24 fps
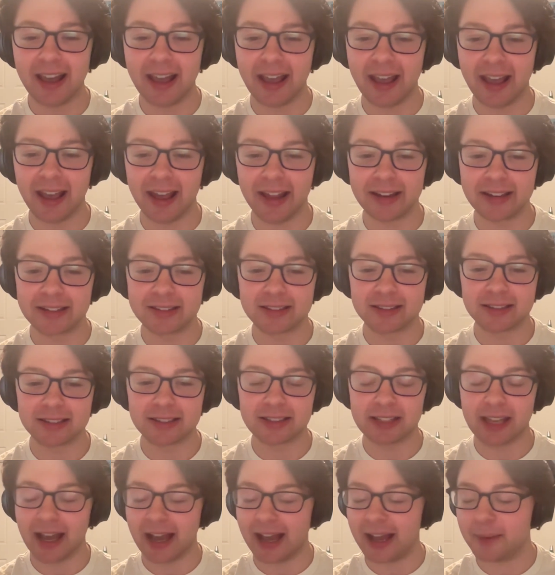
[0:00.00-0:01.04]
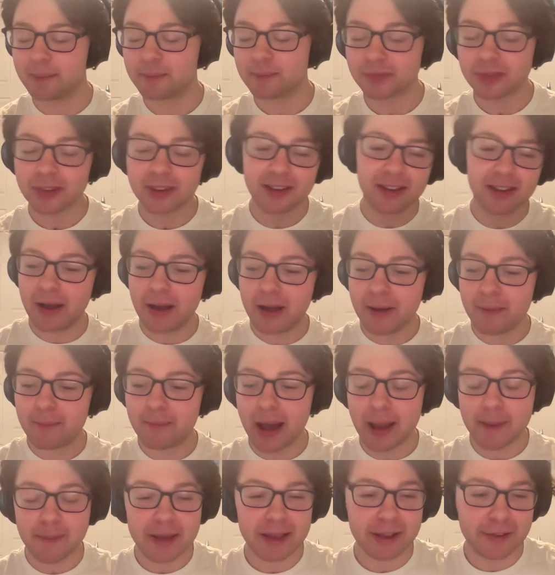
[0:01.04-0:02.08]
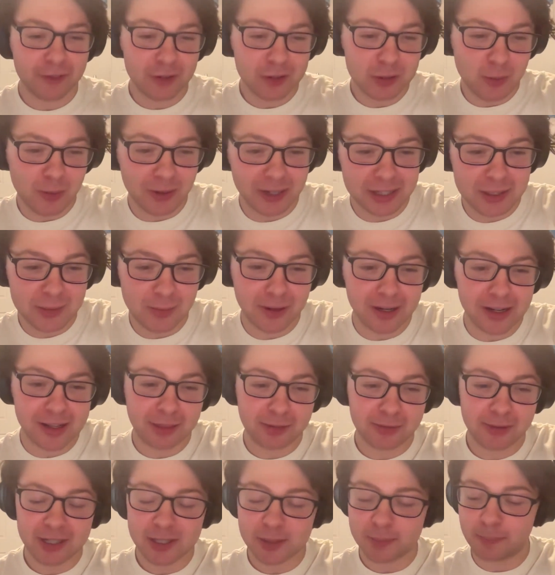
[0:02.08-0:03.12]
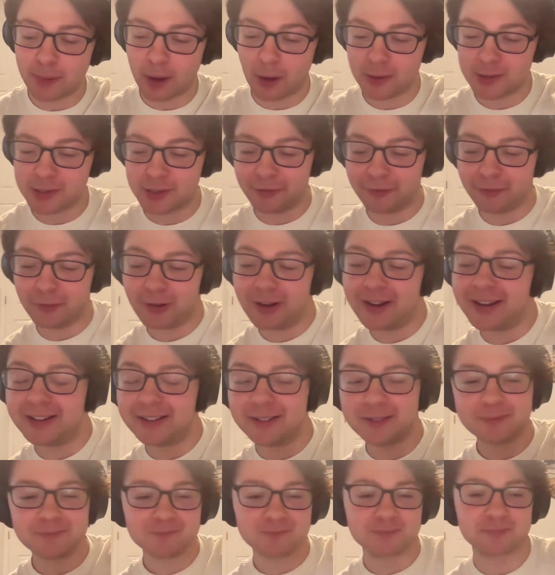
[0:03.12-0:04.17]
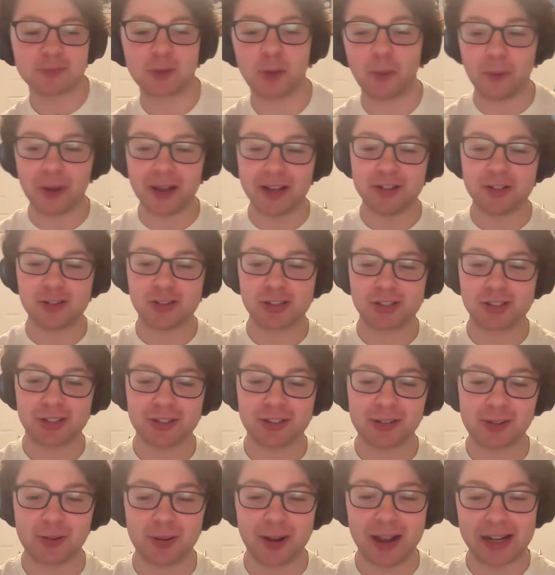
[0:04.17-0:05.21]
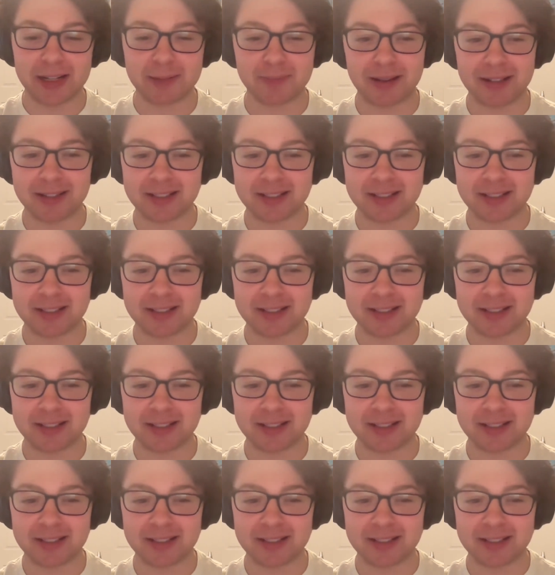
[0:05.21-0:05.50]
and good. Yeah. My pick for 2023 is Beau is Afraid, which cracked my